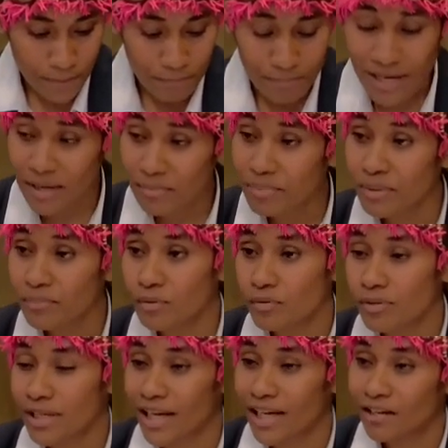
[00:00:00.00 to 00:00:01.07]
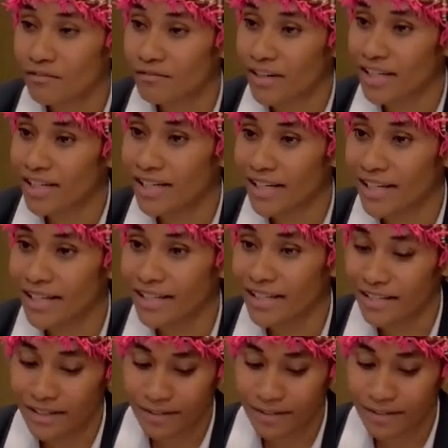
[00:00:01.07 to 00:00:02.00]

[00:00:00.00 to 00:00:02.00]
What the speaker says: My people's land of Fanalei